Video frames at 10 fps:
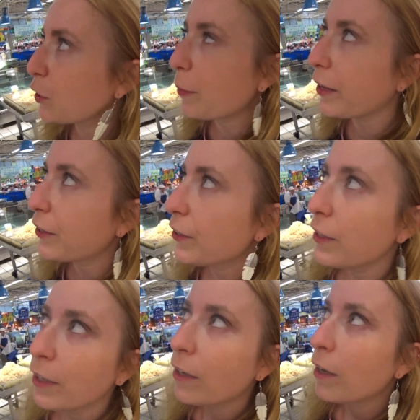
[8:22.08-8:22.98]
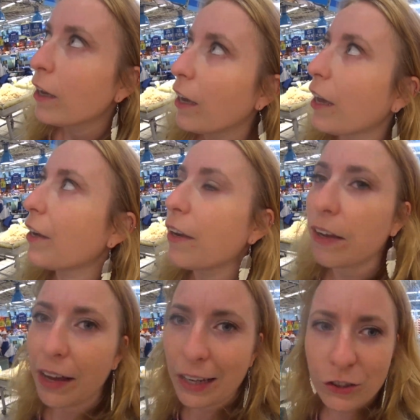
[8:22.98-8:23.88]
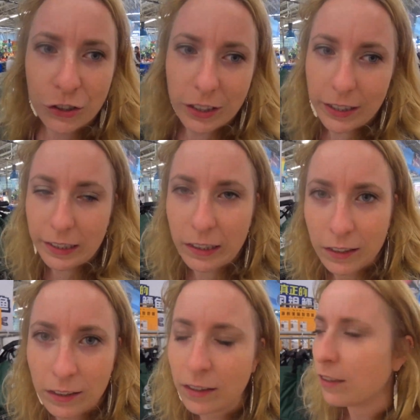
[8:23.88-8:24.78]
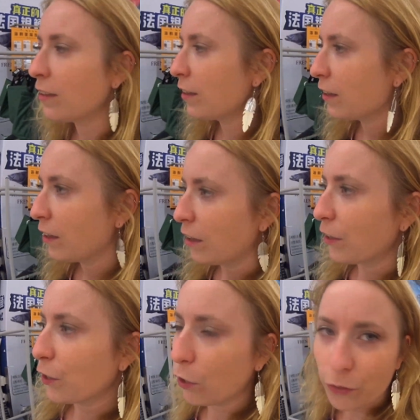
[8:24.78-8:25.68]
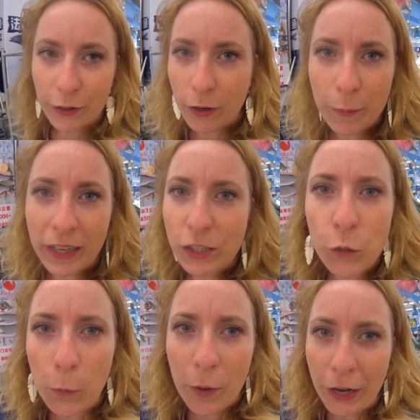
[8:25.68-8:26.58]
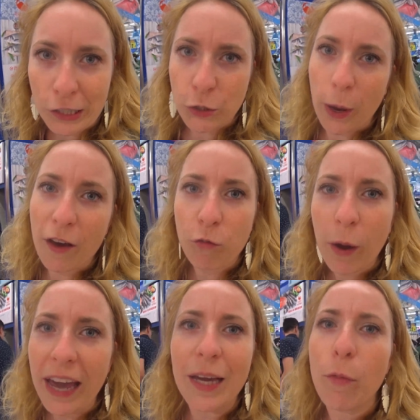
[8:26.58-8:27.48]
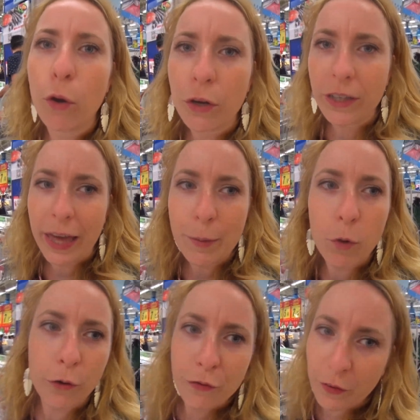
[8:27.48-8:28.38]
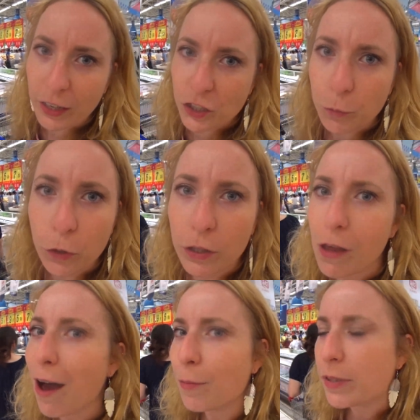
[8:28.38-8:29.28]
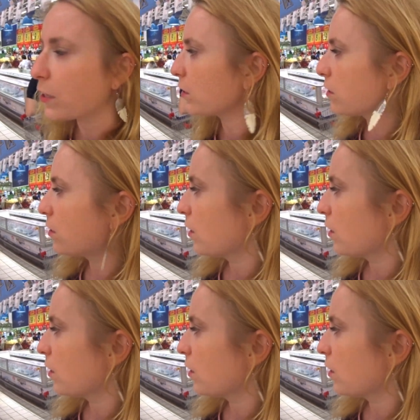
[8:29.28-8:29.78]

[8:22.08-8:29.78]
the better. And actually, you know, there are many supermarkets who have way more, like more fish, more lobsters.